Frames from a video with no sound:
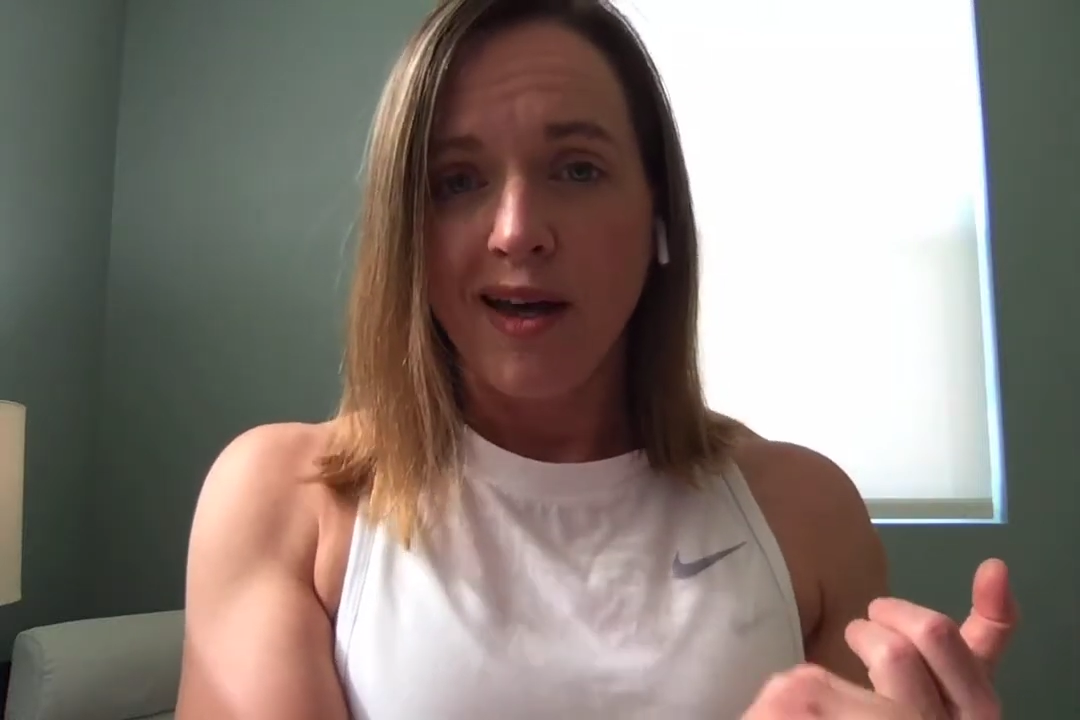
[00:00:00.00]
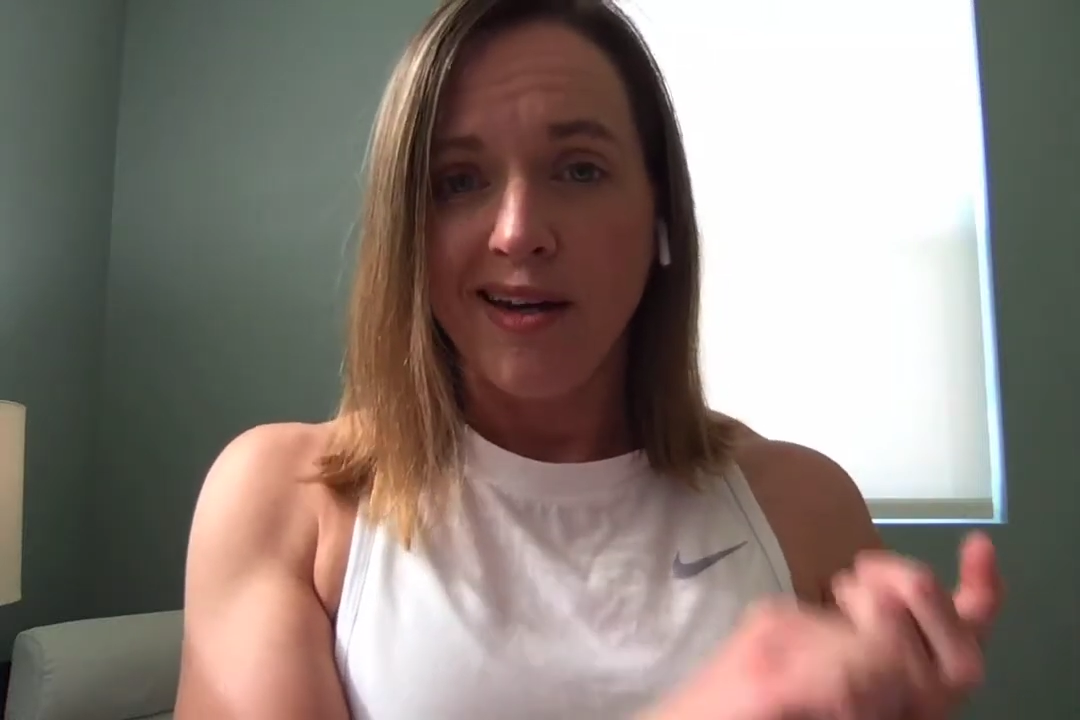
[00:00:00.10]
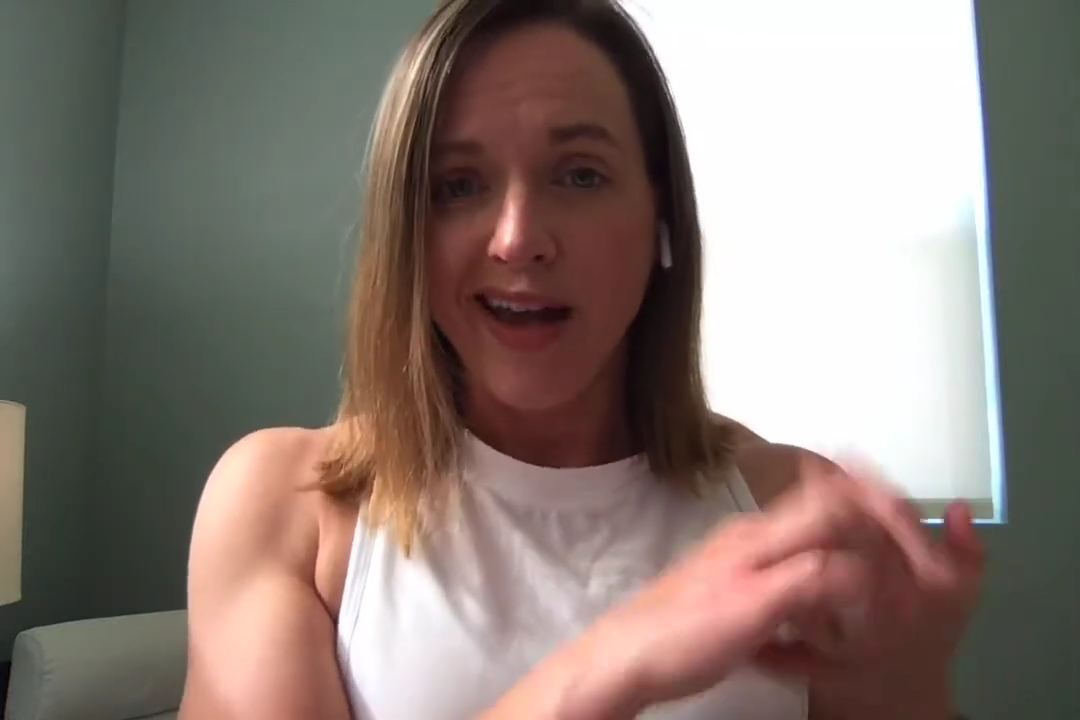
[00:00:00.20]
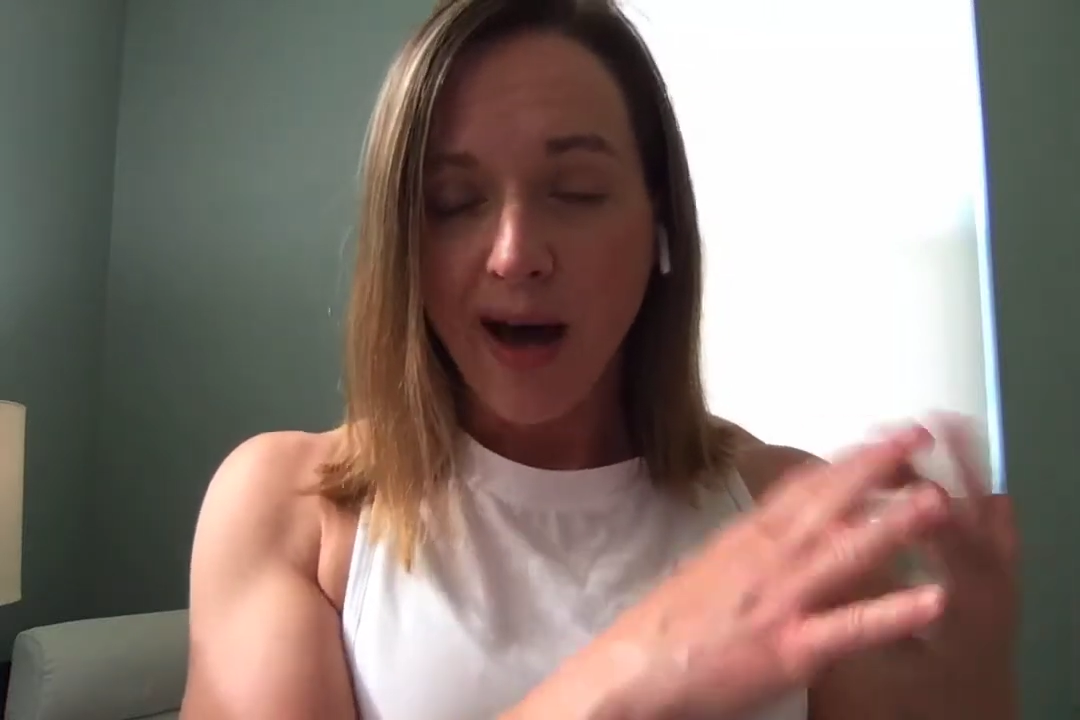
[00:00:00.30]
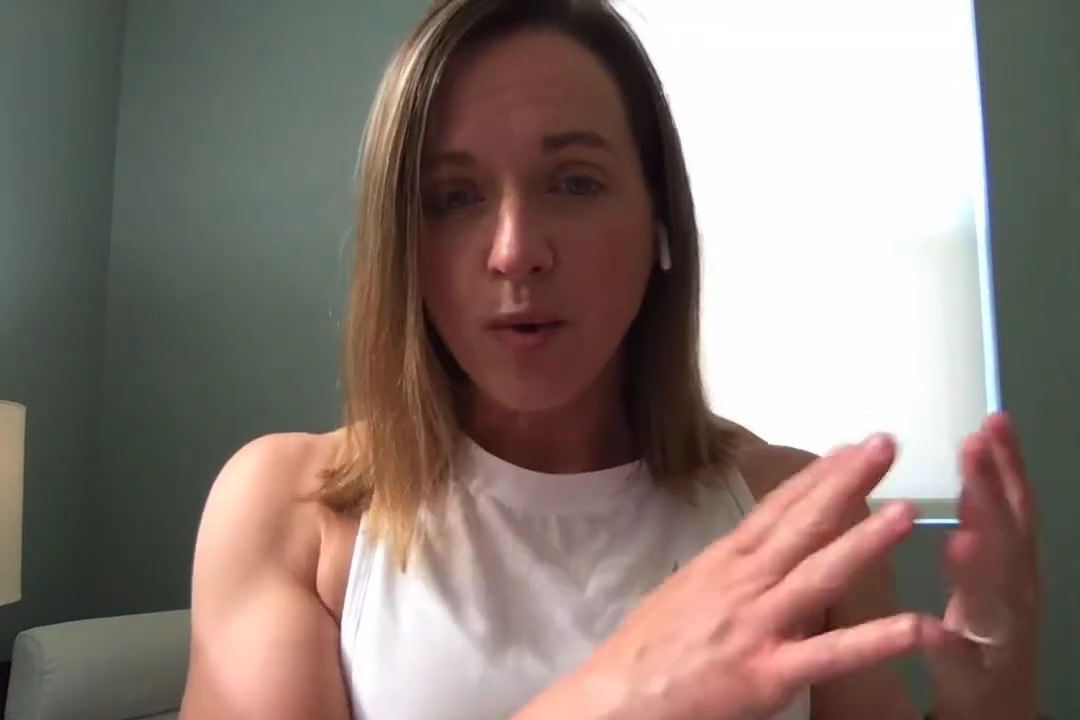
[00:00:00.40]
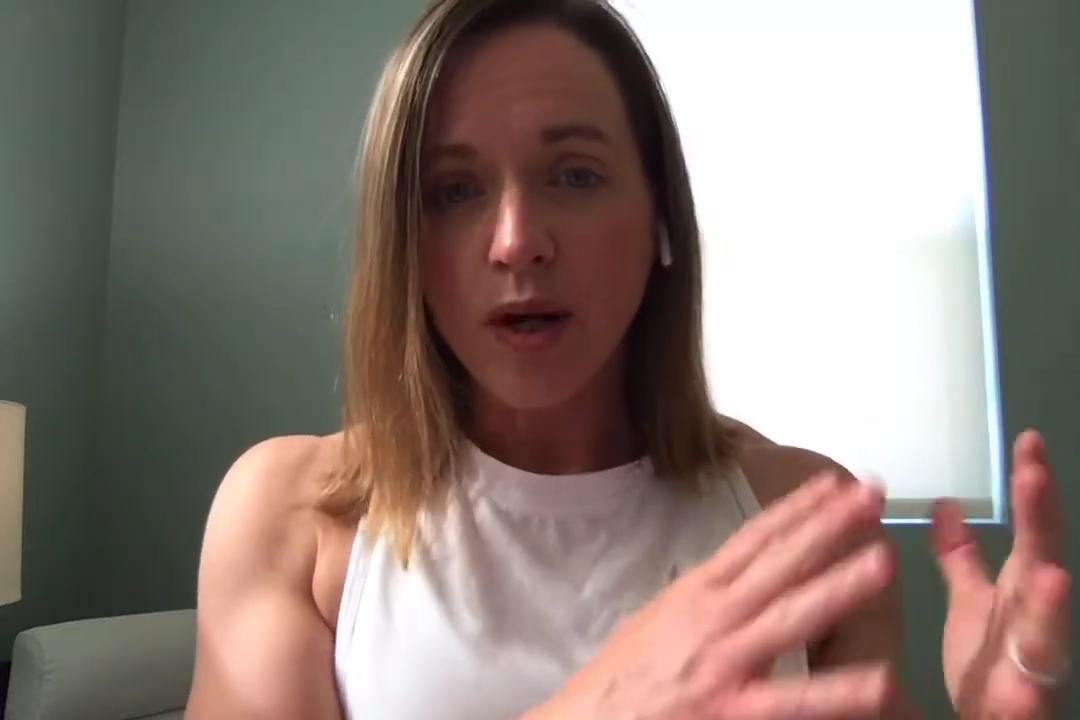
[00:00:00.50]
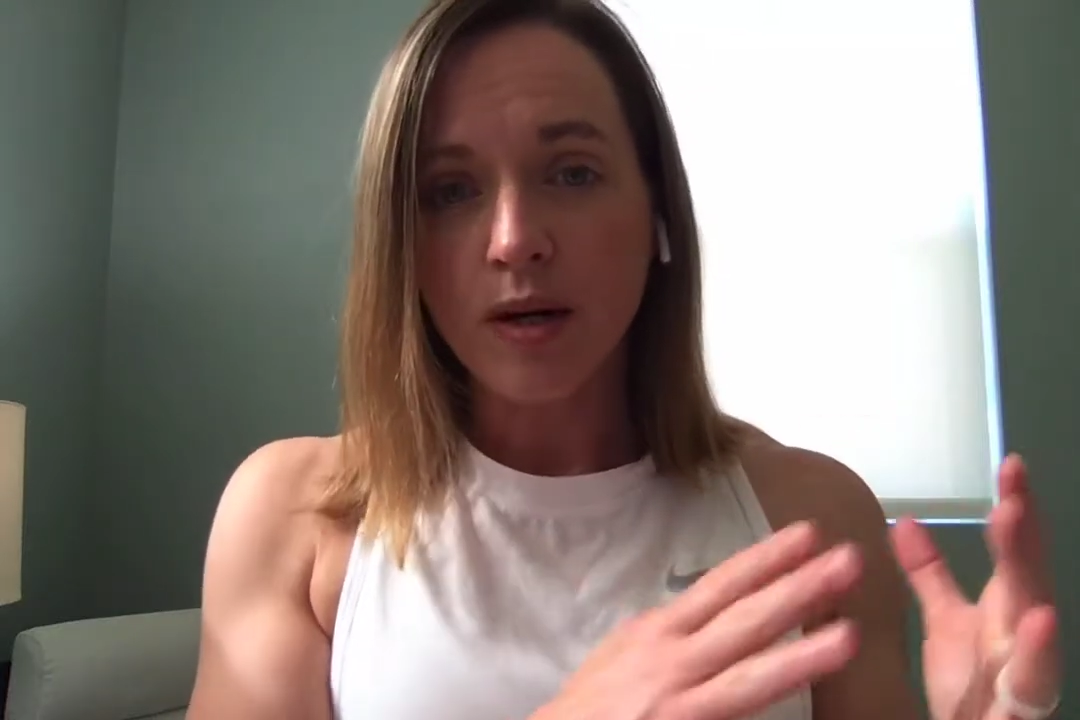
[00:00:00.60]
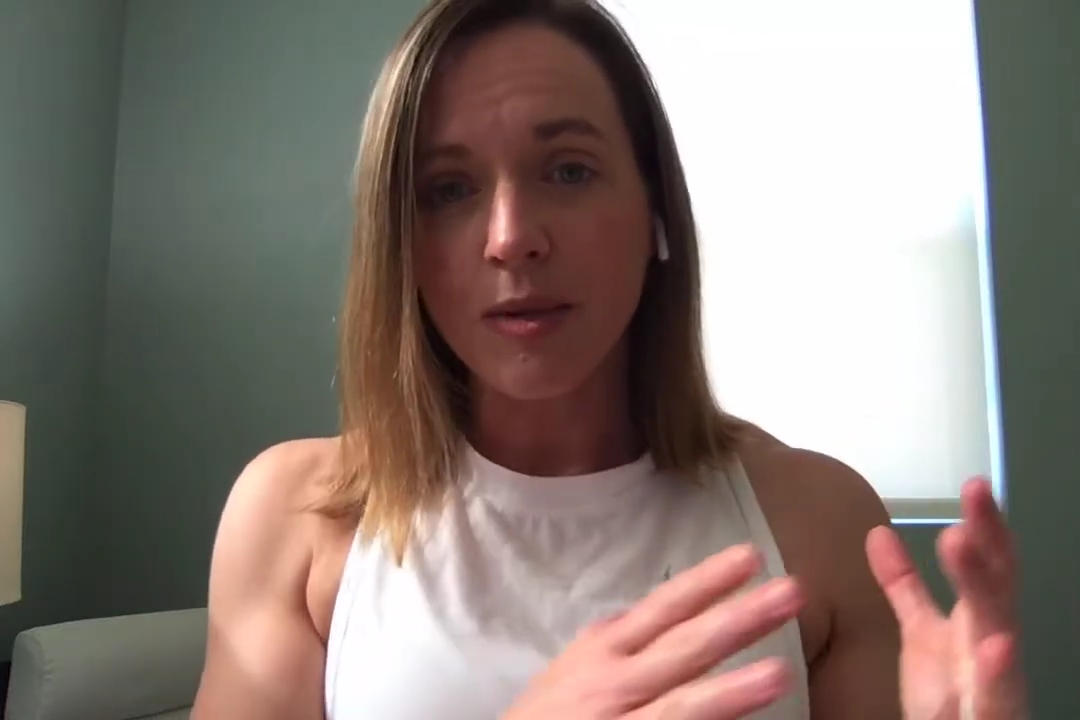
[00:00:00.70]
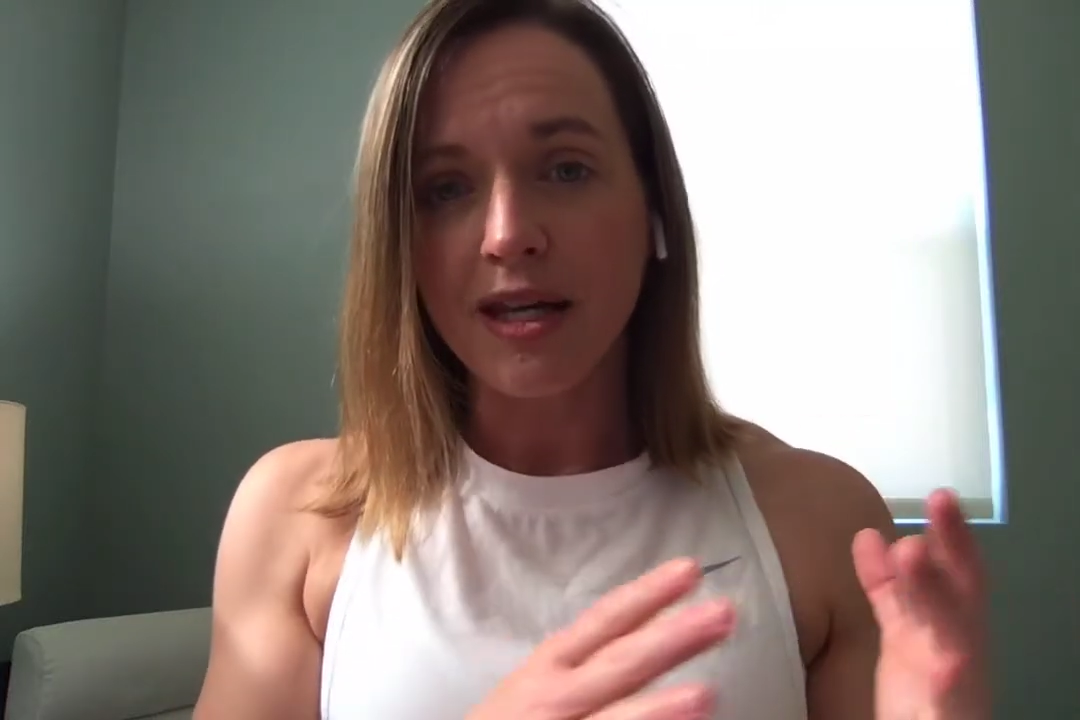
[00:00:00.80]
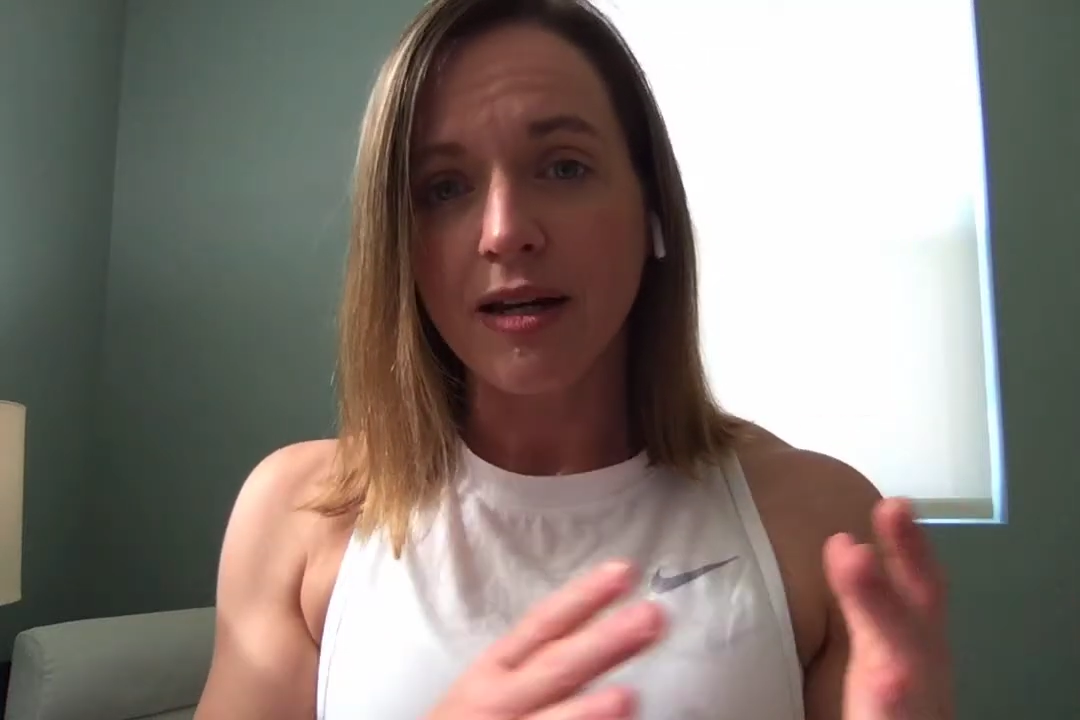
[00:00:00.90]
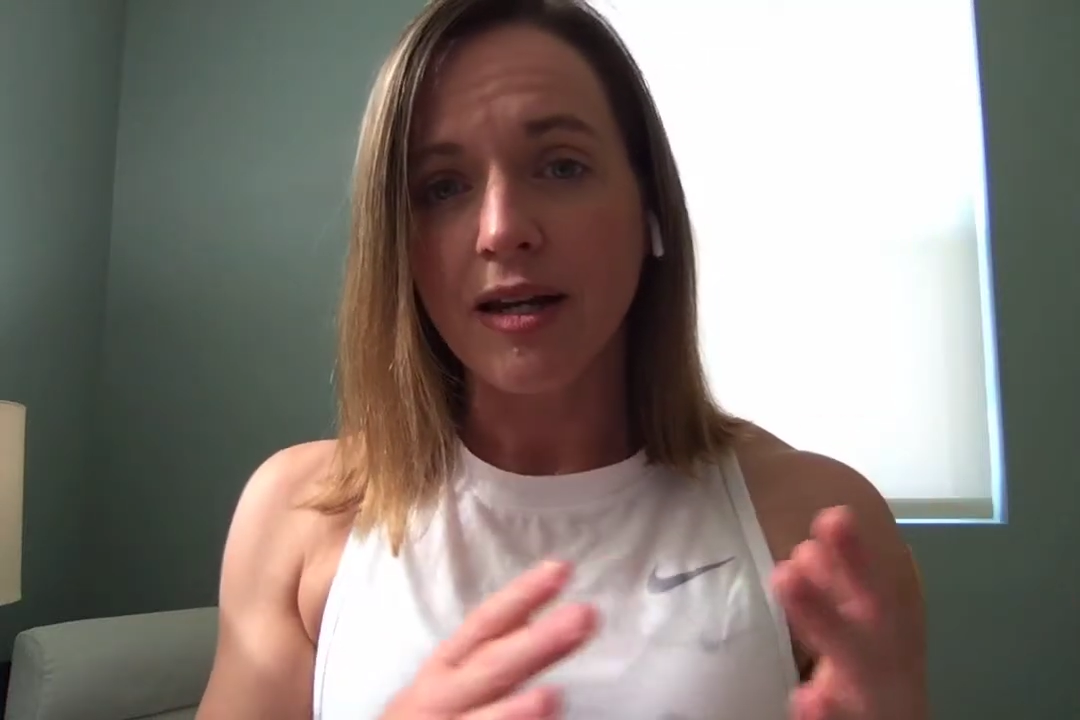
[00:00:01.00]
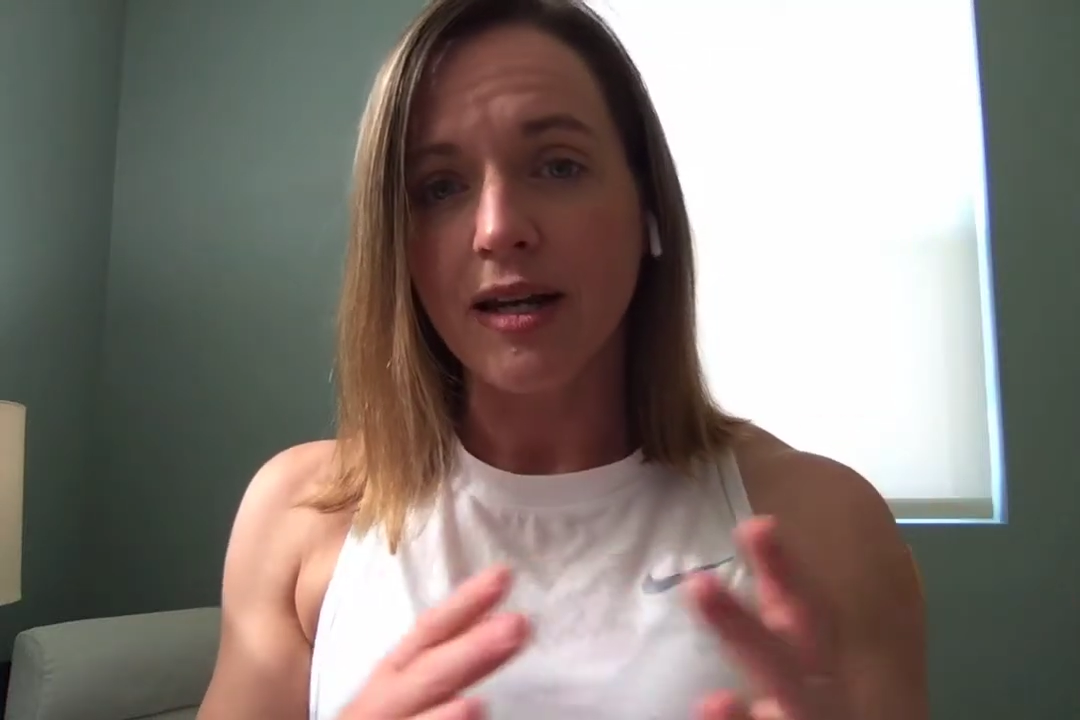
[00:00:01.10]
Now we're going to be getting